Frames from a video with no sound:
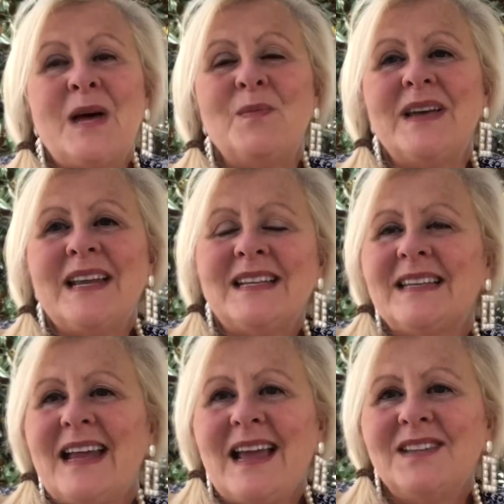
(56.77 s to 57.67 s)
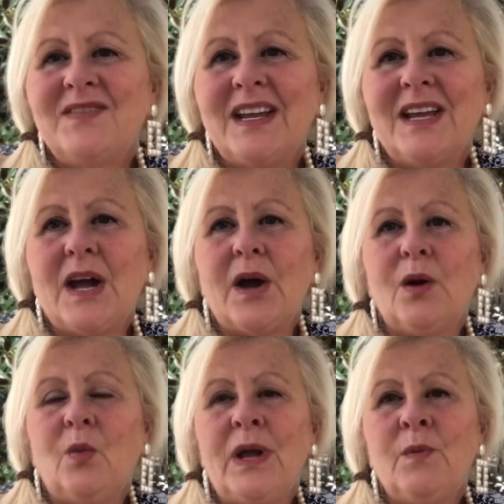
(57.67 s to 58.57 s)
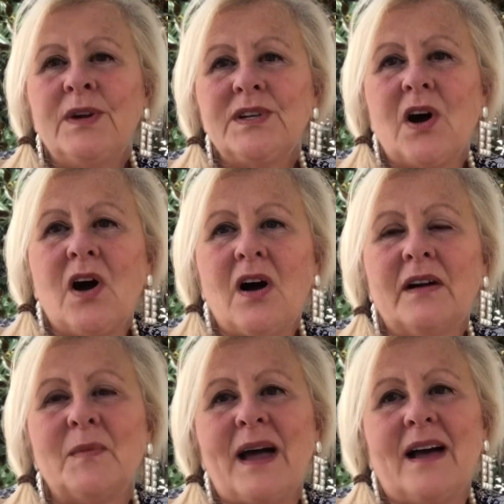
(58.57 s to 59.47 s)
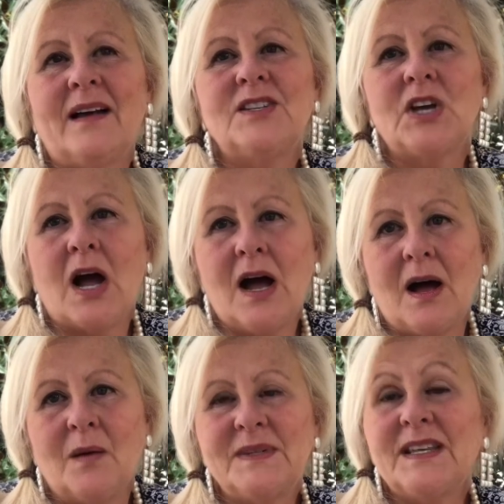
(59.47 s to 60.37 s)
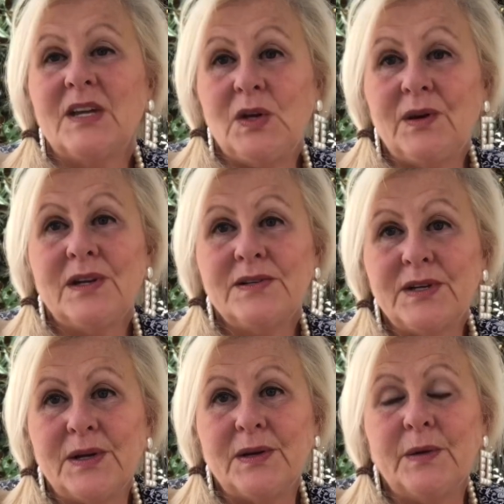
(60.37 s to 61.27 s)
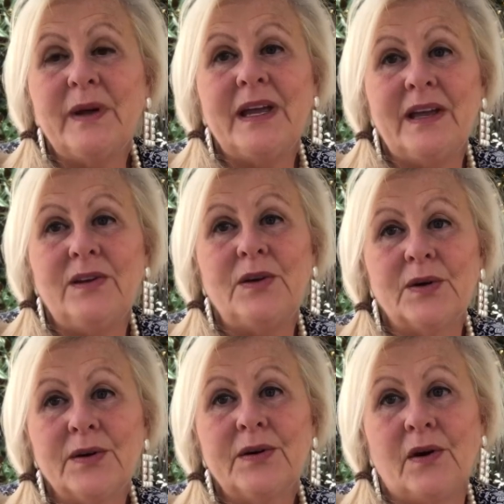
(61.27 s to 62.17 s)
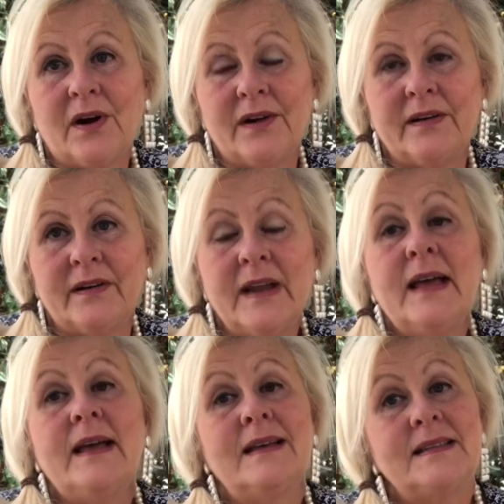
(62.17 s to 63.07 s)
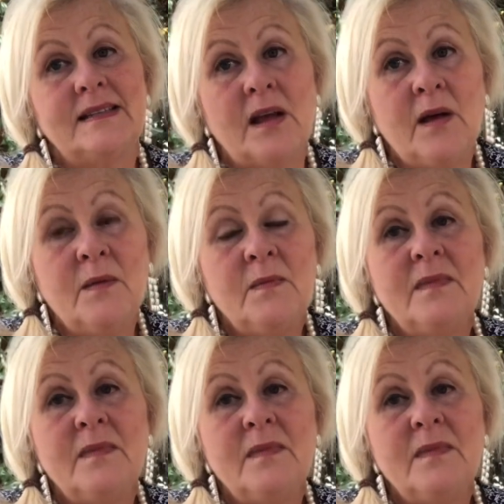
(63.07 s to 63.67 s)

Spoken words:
But in today's video, we want to talk about jobs that you can do in your garden, some